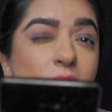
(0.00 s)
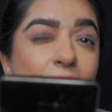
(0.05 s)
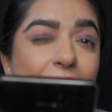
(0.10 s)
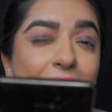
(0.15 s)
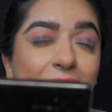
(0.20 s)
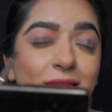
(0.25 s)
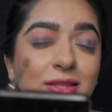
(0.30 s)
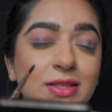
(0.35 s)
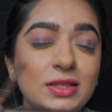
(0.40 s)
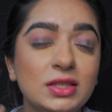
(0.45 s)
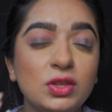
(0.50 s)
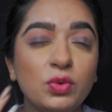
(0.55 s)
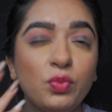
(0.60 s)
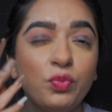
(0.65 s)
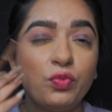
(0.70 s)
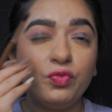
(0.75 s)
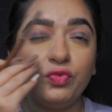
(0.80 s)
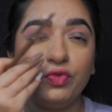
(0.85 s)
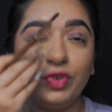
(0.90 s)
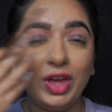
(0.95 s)
Like, this is a
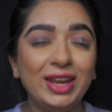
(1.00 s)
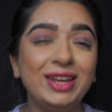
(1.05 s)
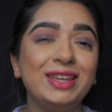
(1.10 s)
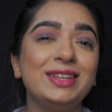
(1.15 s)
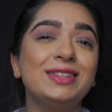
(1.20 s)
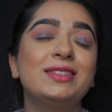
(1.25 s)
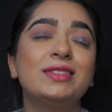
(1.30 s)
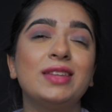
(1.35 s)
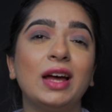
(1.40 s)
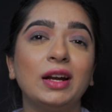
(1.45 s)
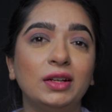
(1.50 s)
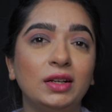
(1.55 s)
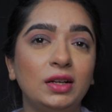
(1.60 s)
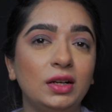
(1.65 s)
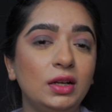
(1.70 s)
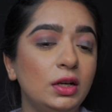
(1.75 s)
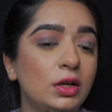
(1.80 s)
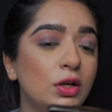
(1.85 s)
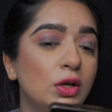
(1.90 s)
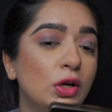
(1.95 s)
very
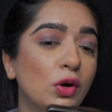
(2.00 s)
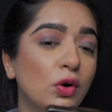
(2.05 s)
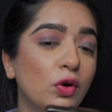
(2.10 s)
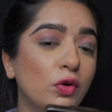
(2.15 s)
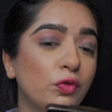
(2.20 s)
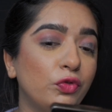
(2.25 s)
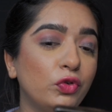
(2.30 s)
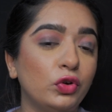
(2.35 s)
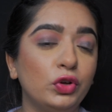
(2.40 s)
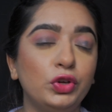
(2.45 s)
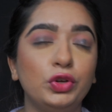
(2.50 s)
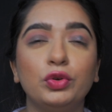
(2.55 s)
subtle look for,